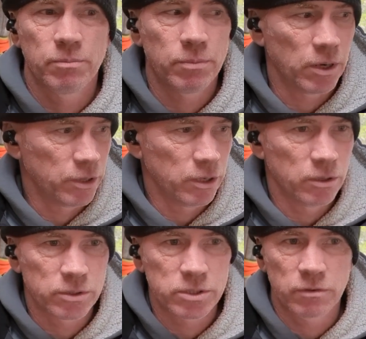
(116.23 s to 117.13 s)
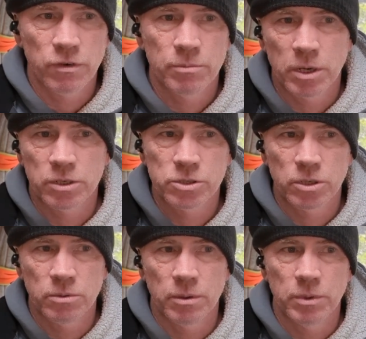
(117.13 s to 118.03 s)
by the looks of it. But I'll show
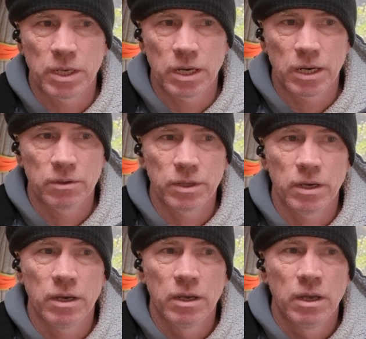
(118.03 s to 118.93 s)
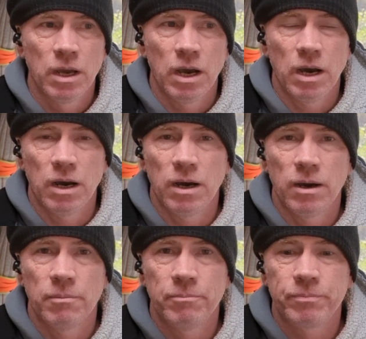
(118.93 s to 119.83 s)
you when we get out there.
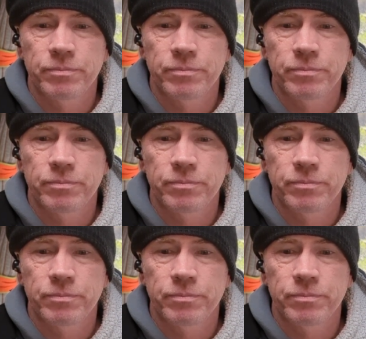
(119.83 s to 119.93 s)
And